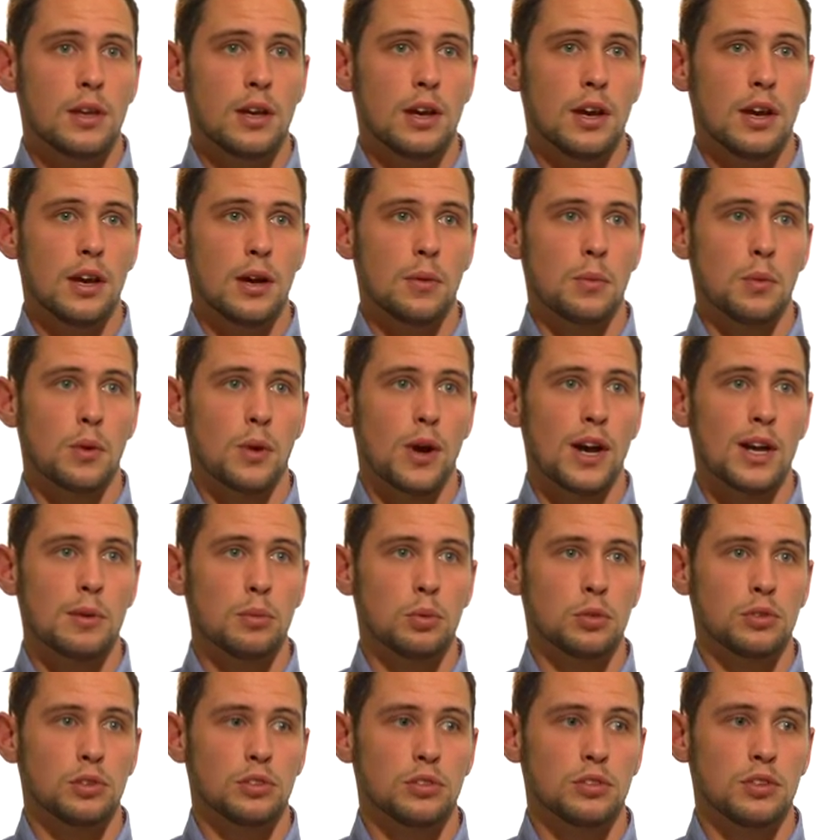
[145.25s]
uh, we're
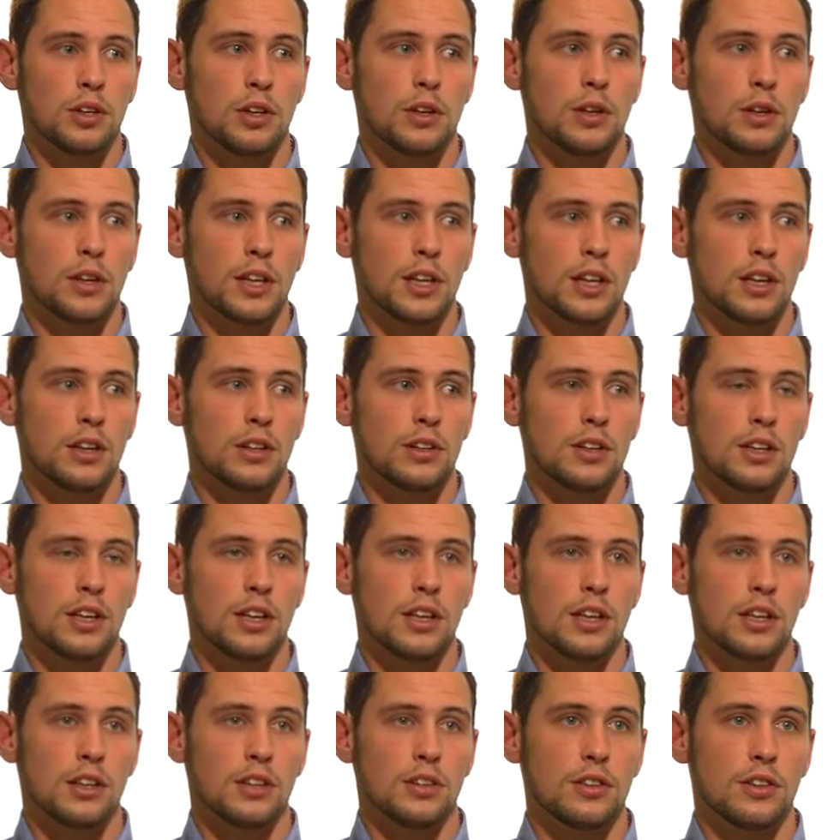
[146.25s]
able to start looking at
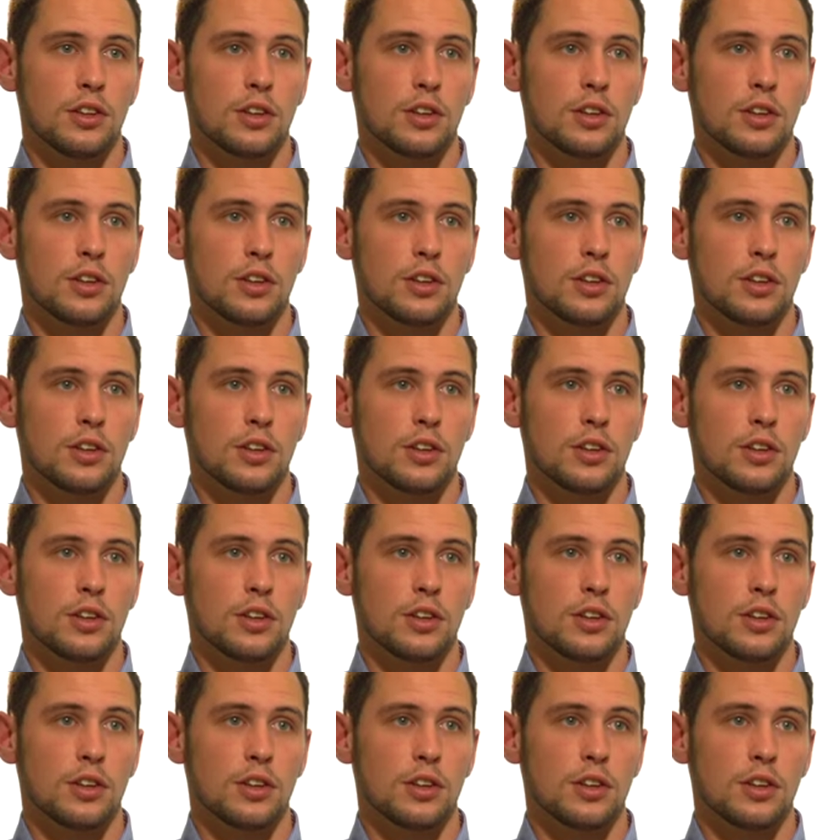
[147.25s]
the,